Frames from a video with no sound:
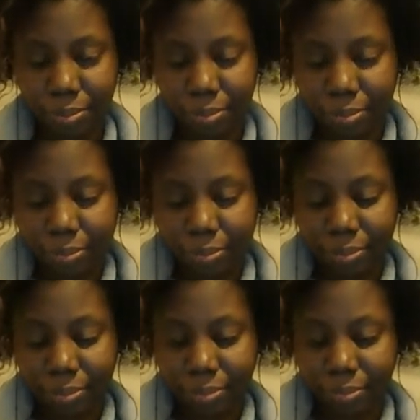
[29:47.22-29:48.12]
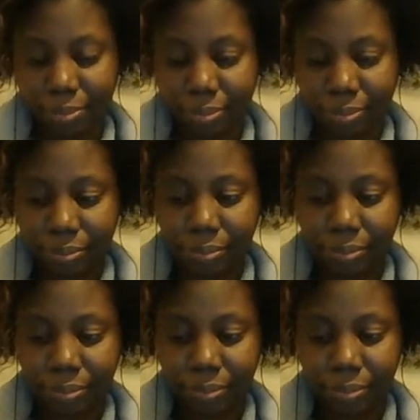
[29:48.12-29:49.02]

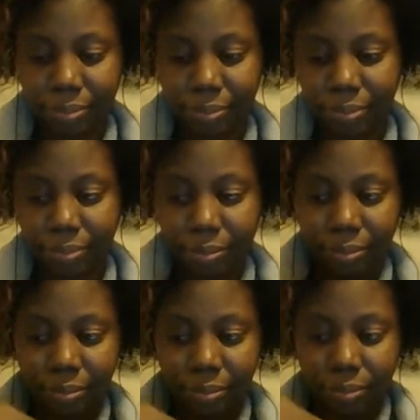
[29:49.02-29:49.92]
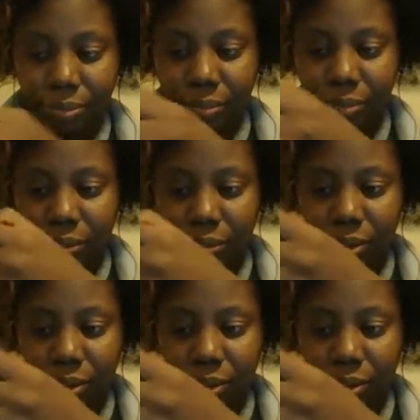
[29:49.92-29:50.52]
(no one is talking)